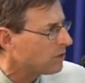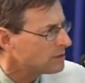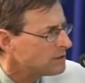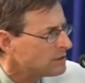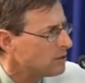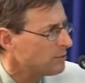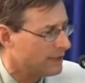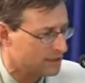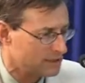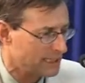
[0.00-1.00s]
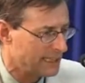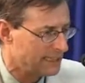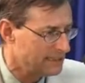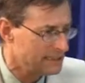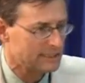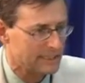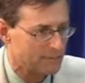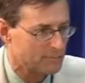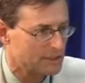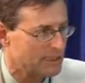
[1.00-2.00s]
what do we do about saying this is an
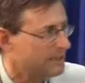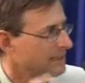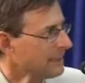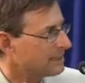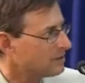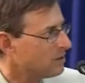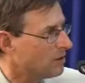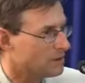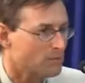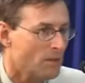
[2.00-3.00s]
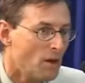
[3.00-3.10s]
AMP-C and that's not?